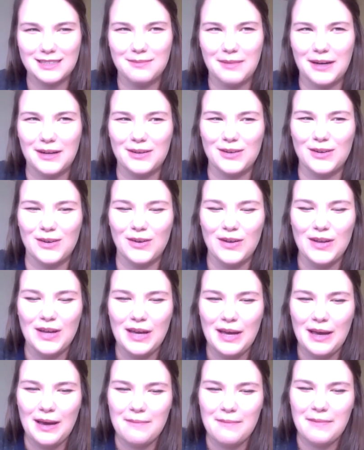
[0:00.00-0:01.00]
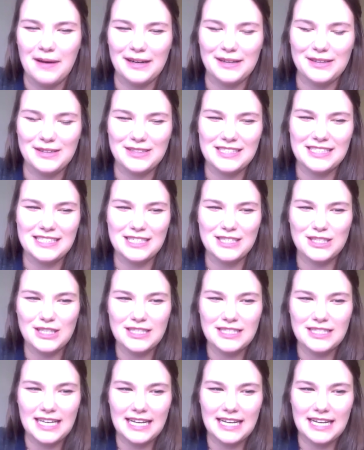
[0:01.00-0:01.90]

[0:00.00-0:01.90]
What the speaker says: to medical decisions.